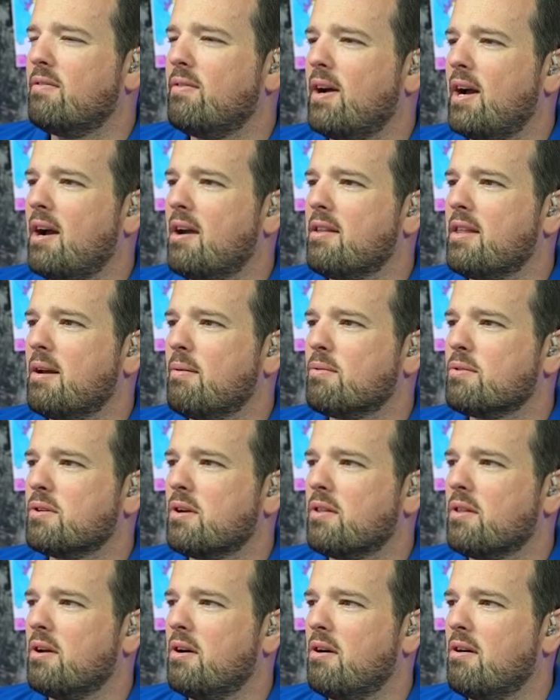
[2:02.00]
fire that was
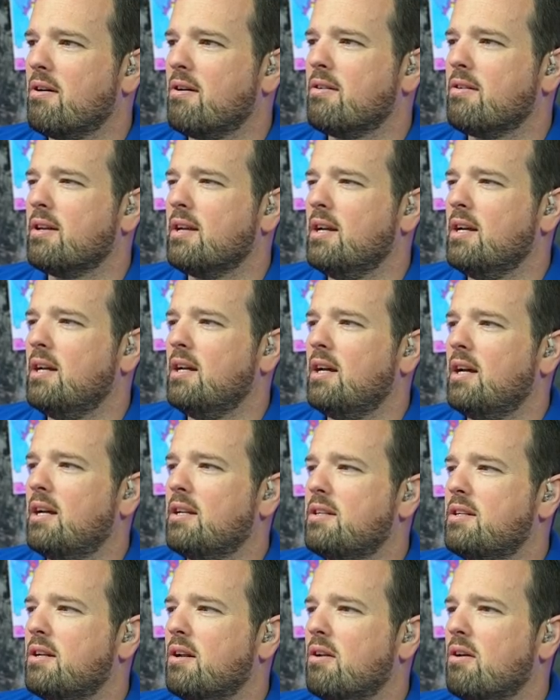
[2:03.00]
on the hearth
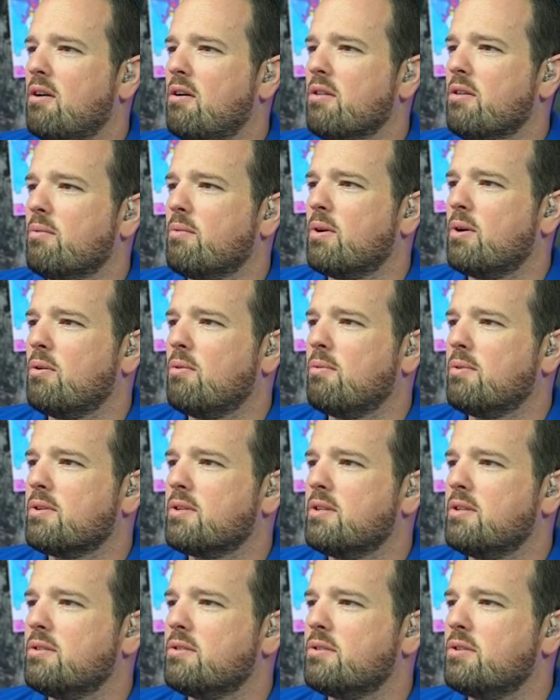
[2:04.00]
until all the roll was
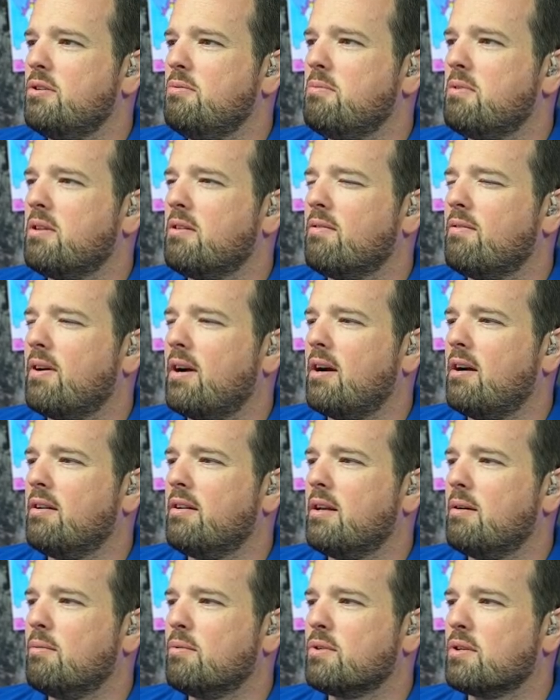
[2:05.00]
consumed in the fire
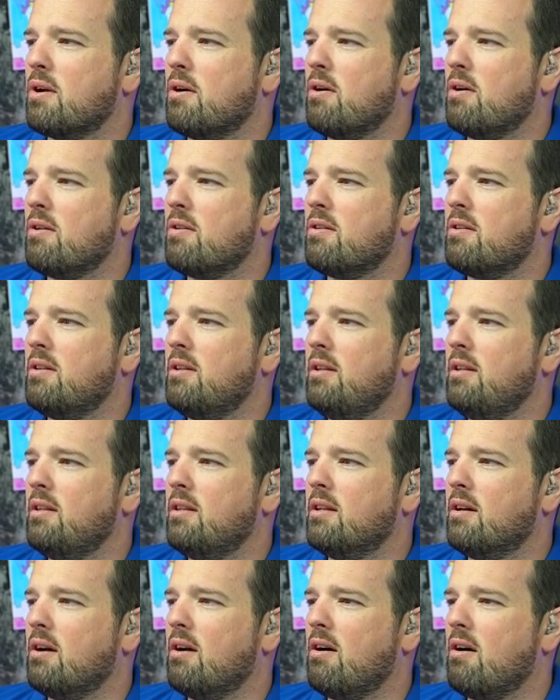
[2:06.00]
that was on
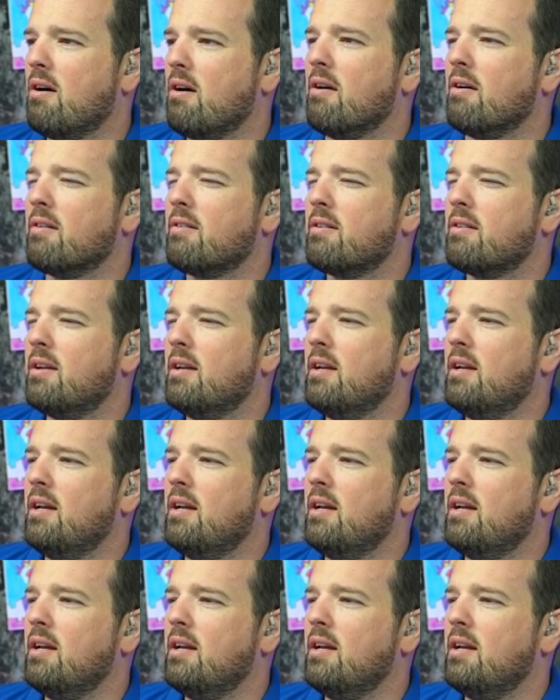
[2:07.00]
the hearth.